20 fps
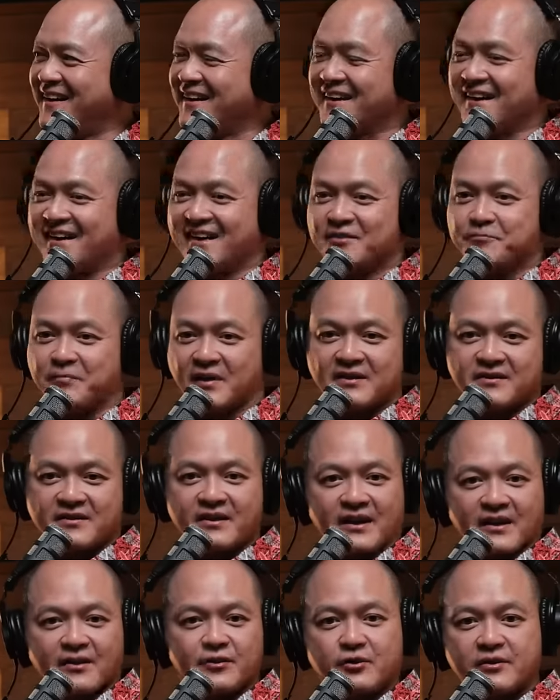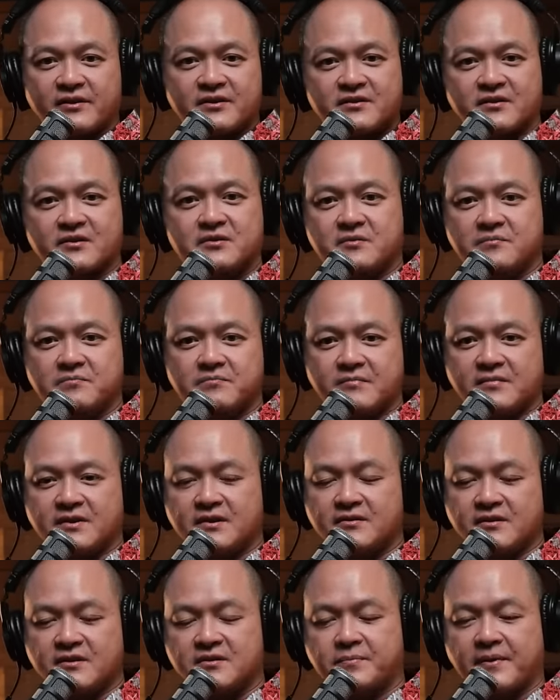okay. Yeah, but yeah, you know, it's, it's,
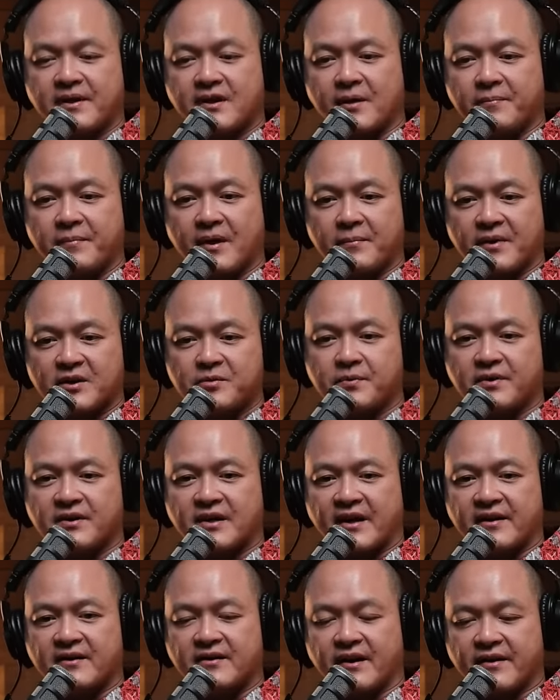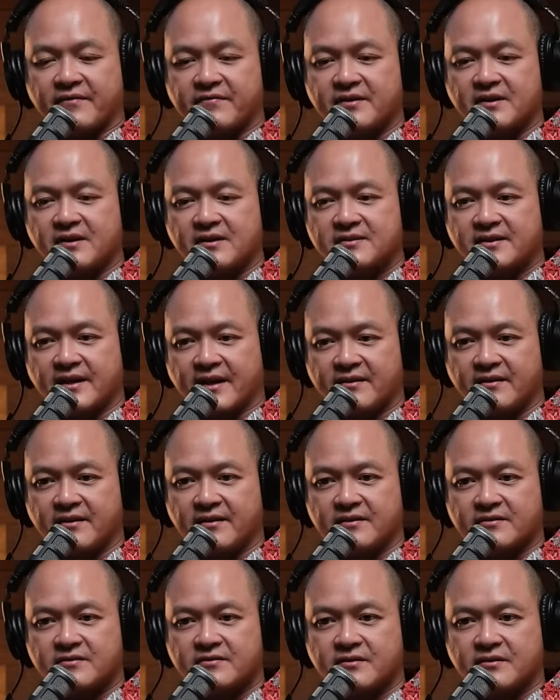it's becoming much more di diverse. And I
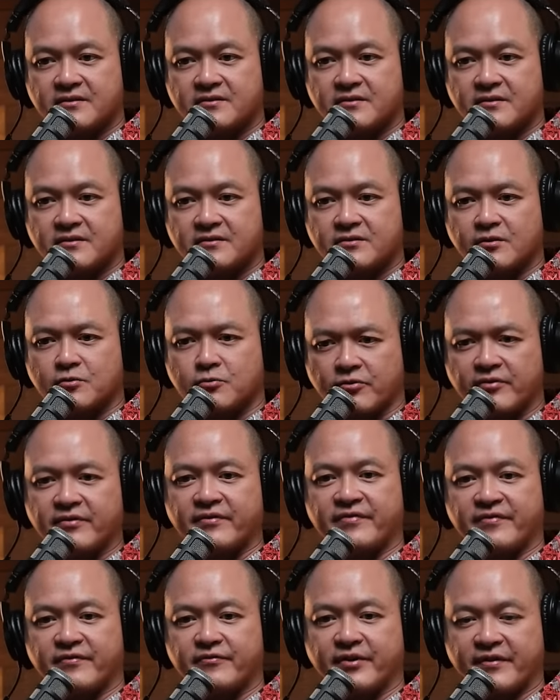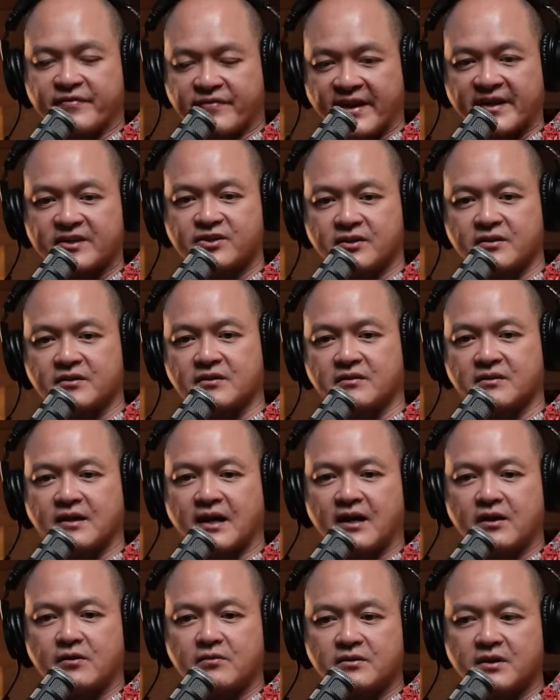think it's, it's, it's a good ref reflection
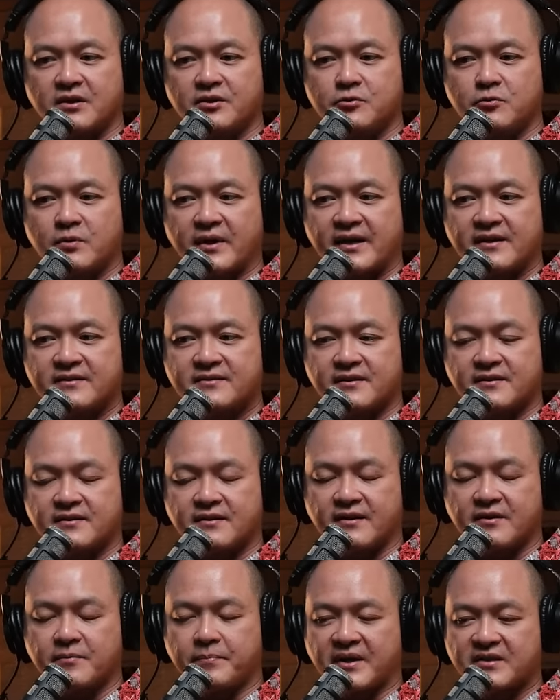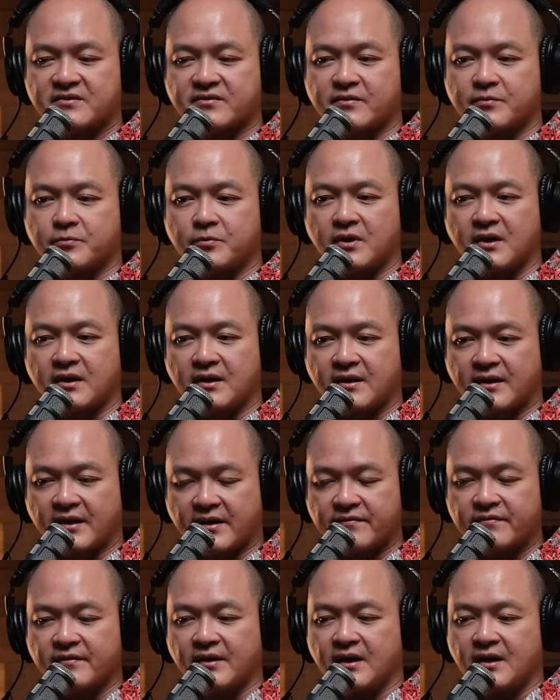on how the U S and other parts of the world
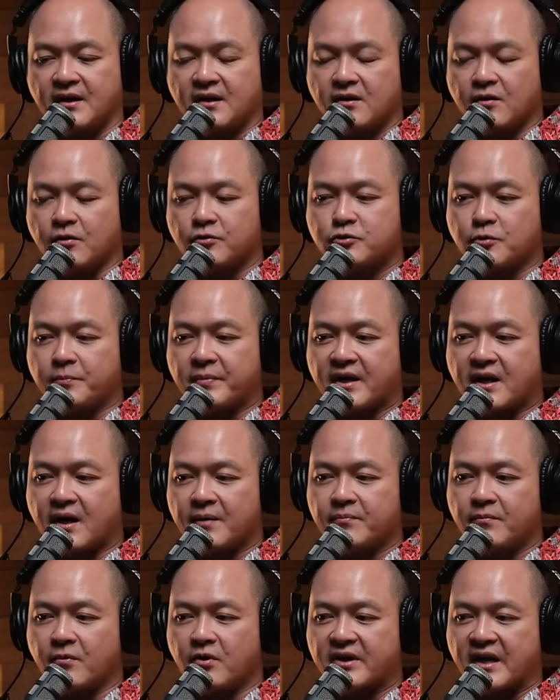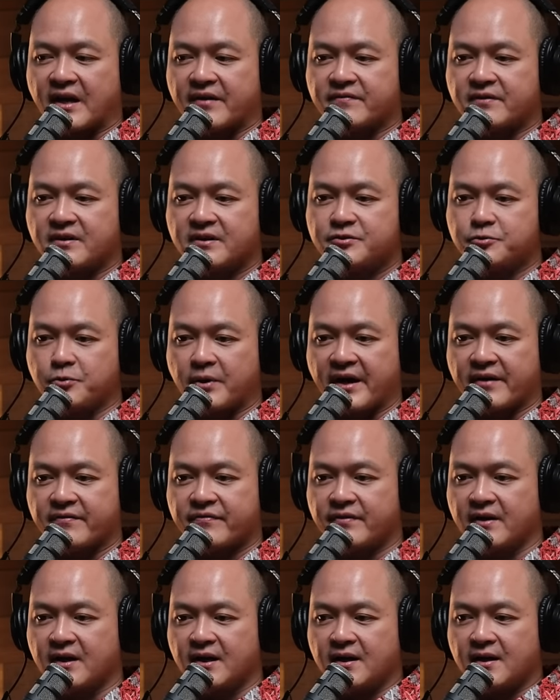have also become more diverse. You
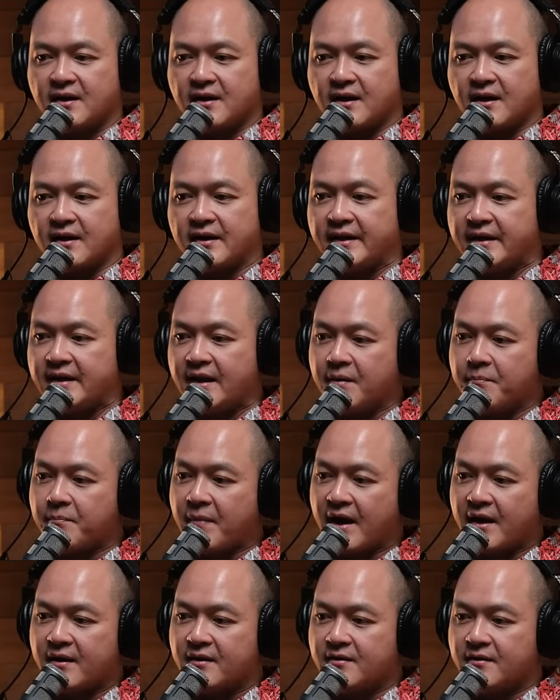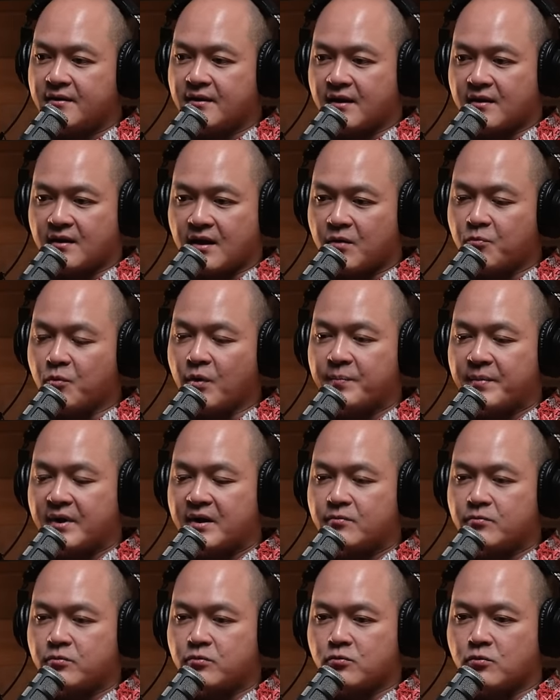have uh, leading men and, and
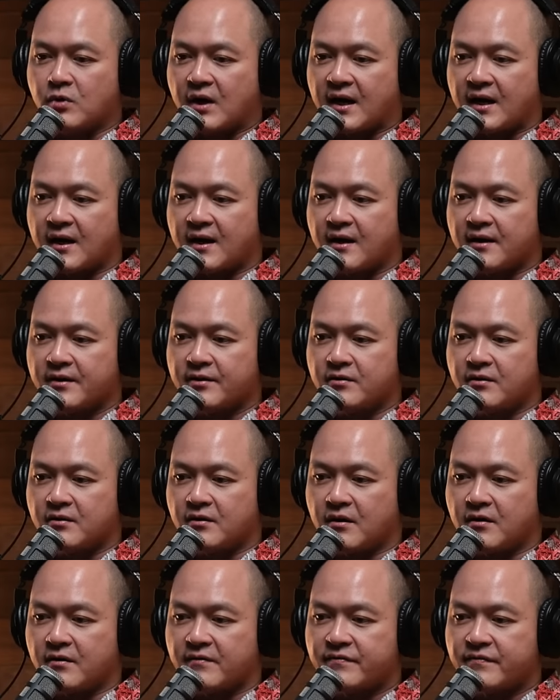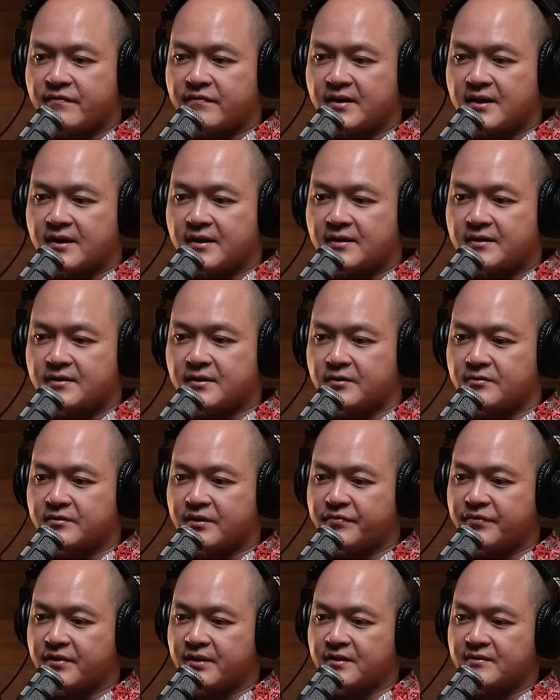women who are, you know, of, uh, you know,
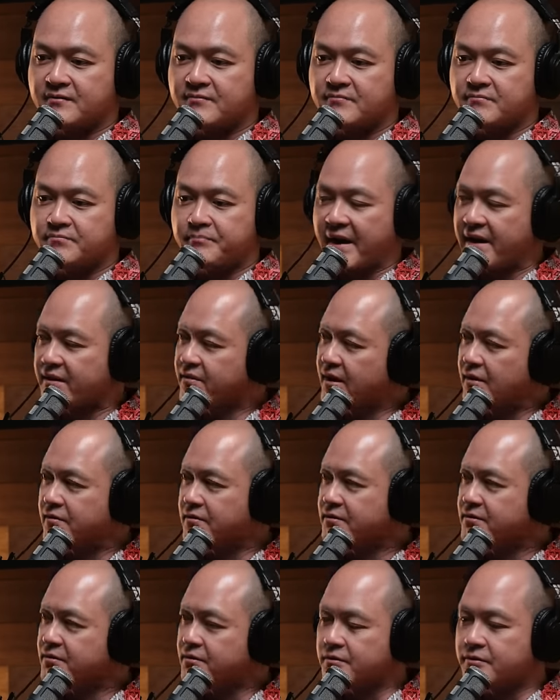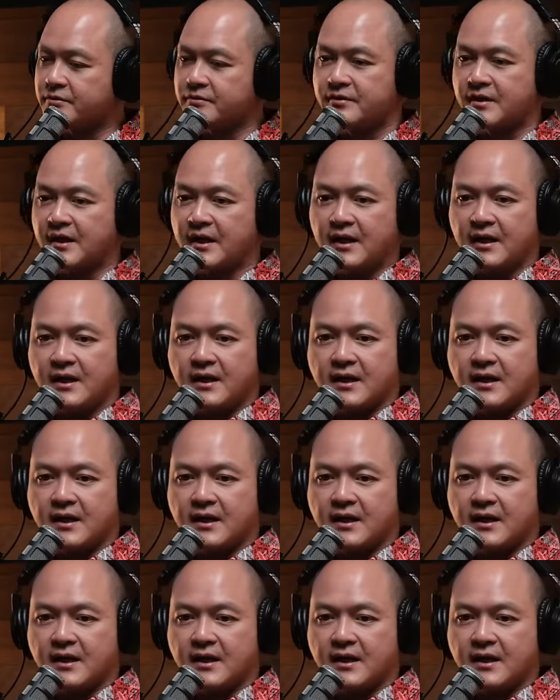different backgrounds. So... Yeah.